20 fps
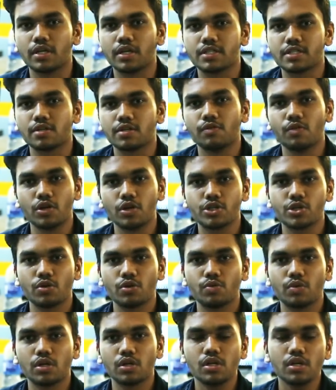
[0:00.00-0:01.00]
It's a
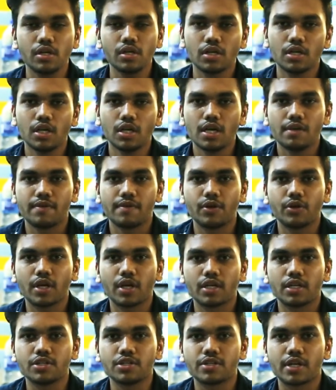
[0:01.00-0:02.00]
virtual world where you
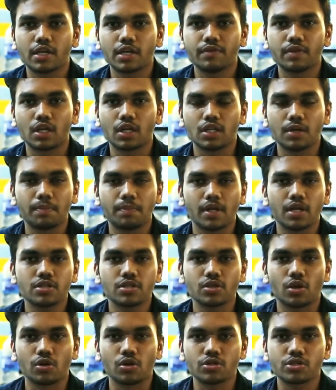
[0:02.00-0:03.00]
can interact with other
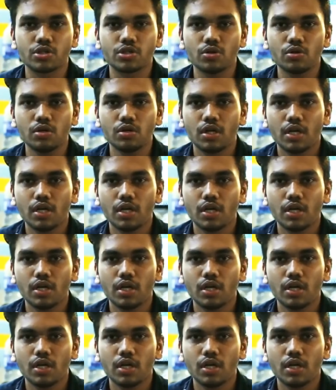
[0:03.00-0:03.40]
players also.